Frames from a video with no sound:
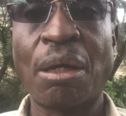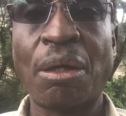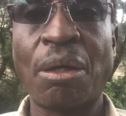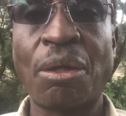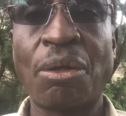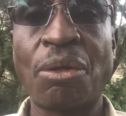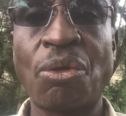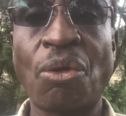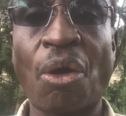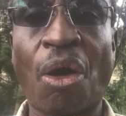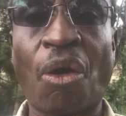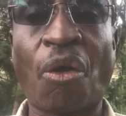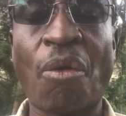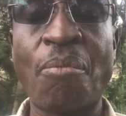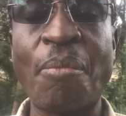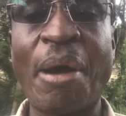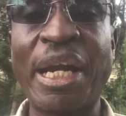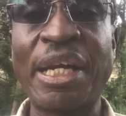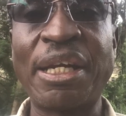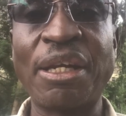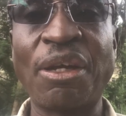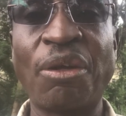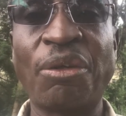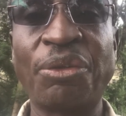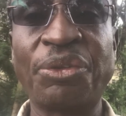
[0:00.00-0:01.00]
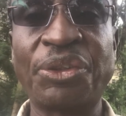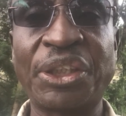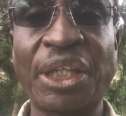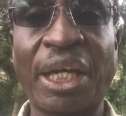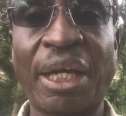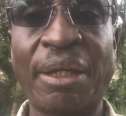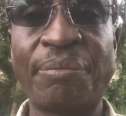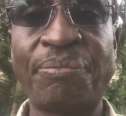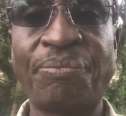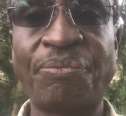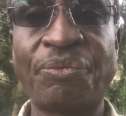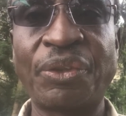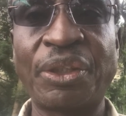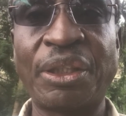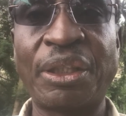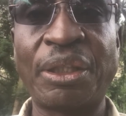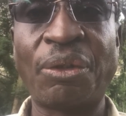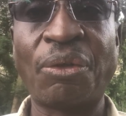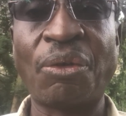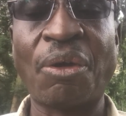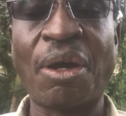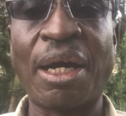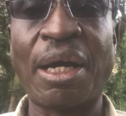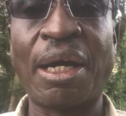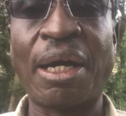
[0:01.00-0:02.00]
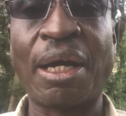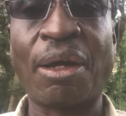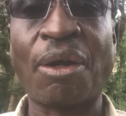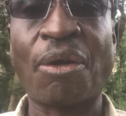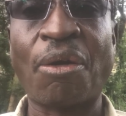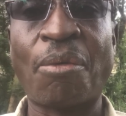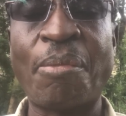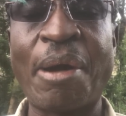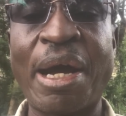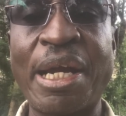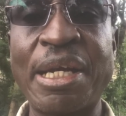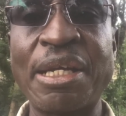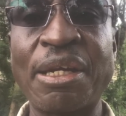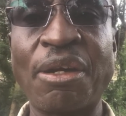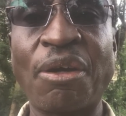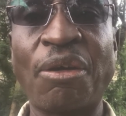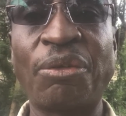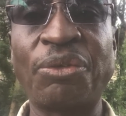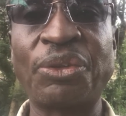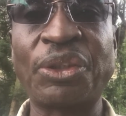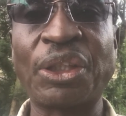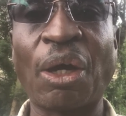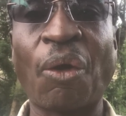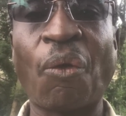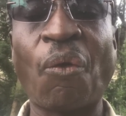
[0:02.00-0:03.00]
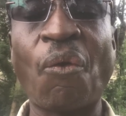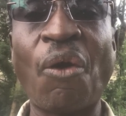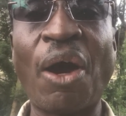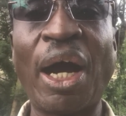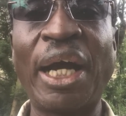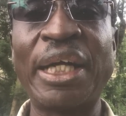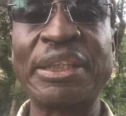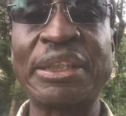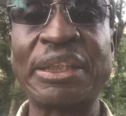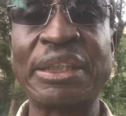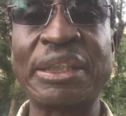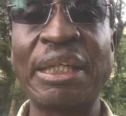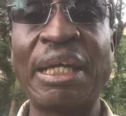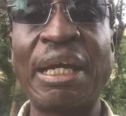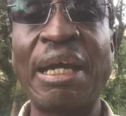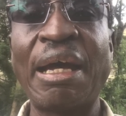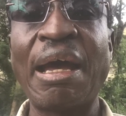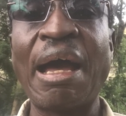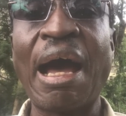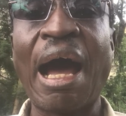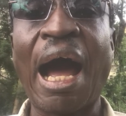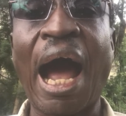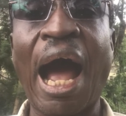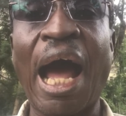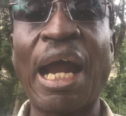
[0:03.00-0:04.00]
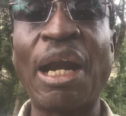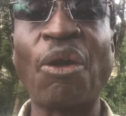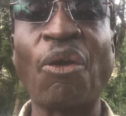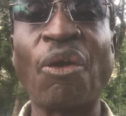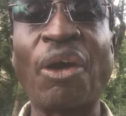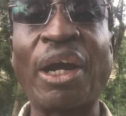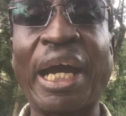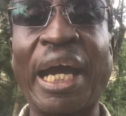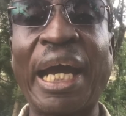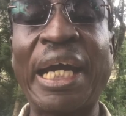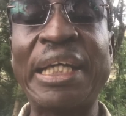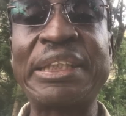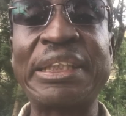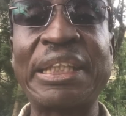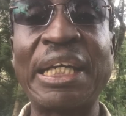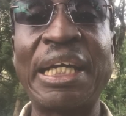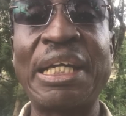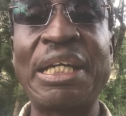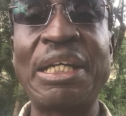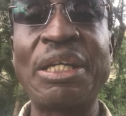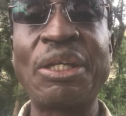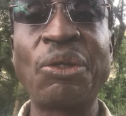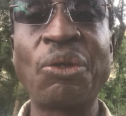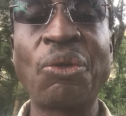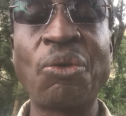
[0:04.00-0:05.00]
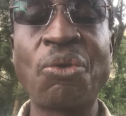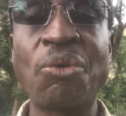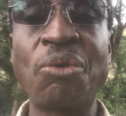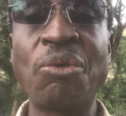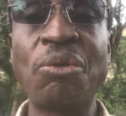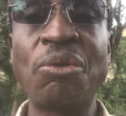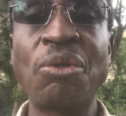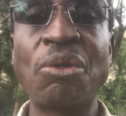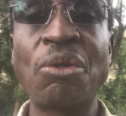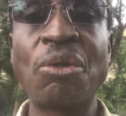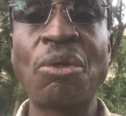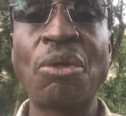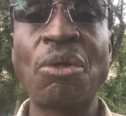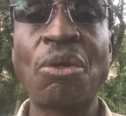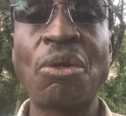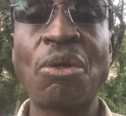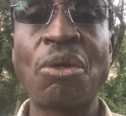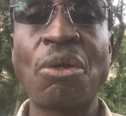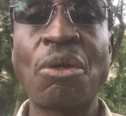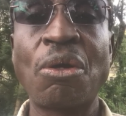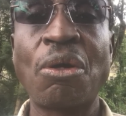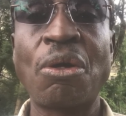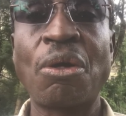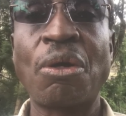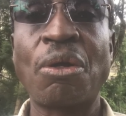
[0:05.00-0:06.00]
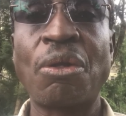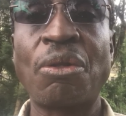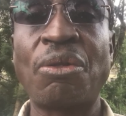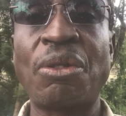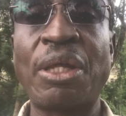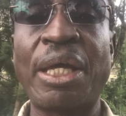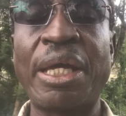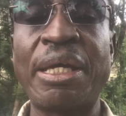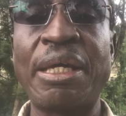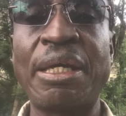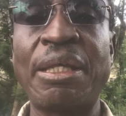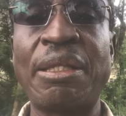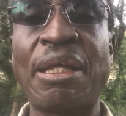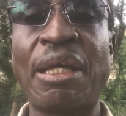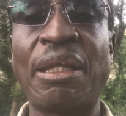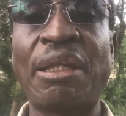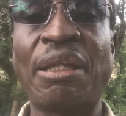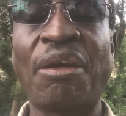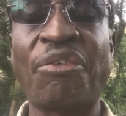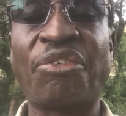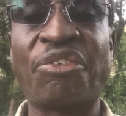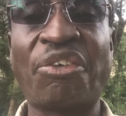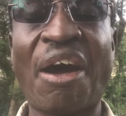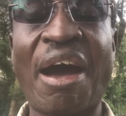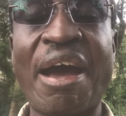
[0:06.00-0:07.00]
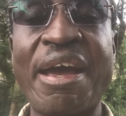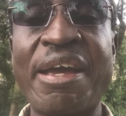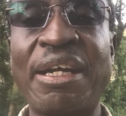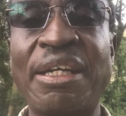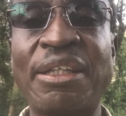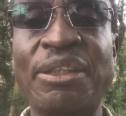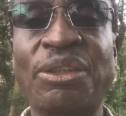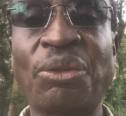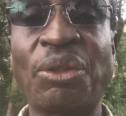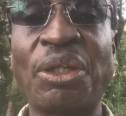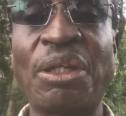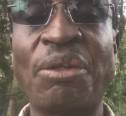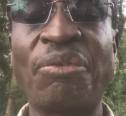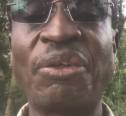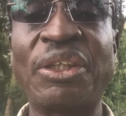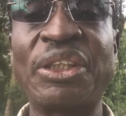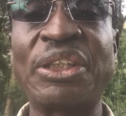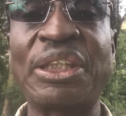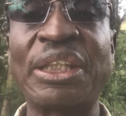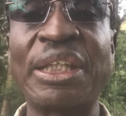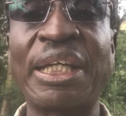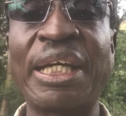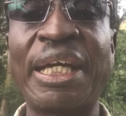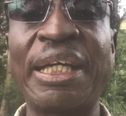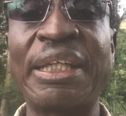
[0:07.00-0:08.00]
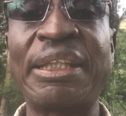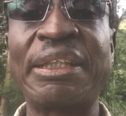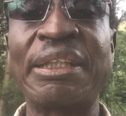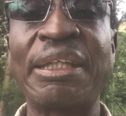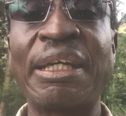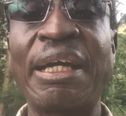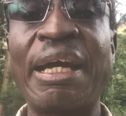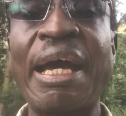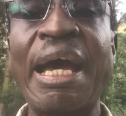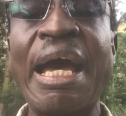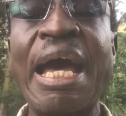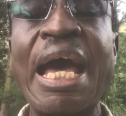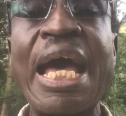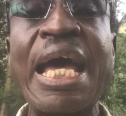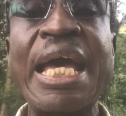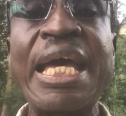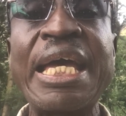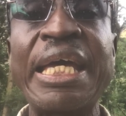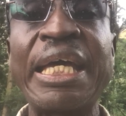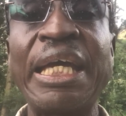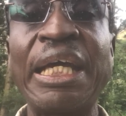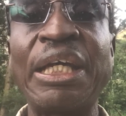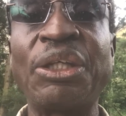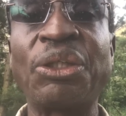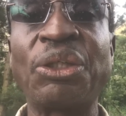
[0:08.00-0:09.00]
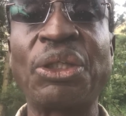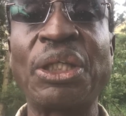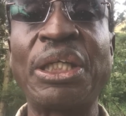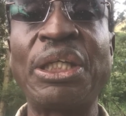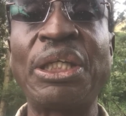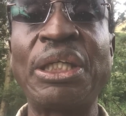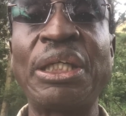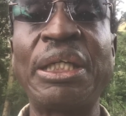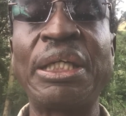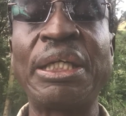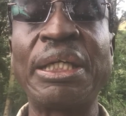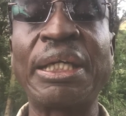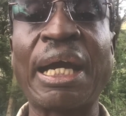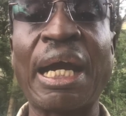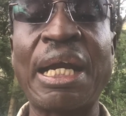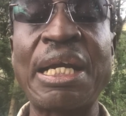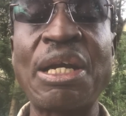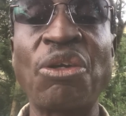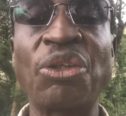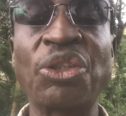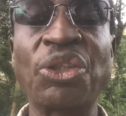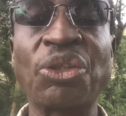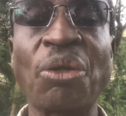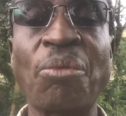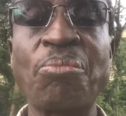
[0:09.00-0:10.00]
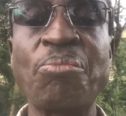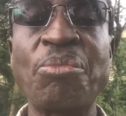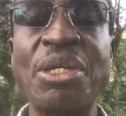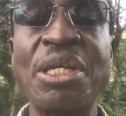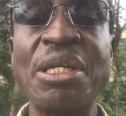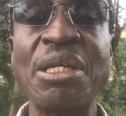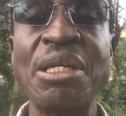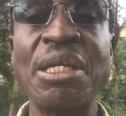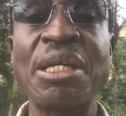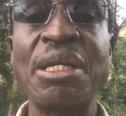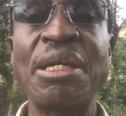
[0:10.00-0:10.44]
your commanding officer. Your commanding officer who has allocated you the file to investigate, he can also be